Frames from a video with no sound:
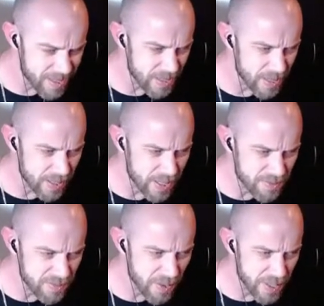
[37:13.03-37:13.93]
I don't
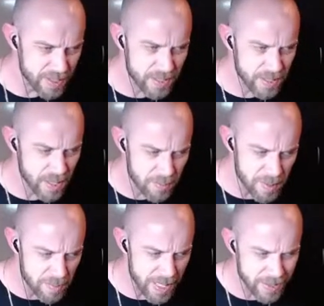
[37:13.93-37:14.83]
find the army
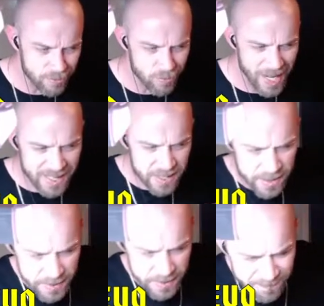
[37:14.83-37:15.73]
painter reds.